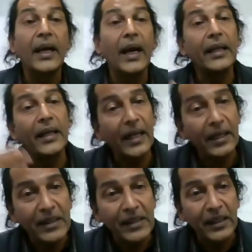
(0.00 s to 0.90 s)
And the
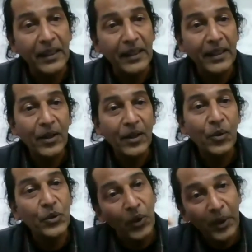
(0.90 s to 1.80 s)
Adivasi, who's
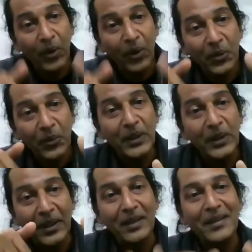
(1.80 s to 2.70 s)
only bothered with the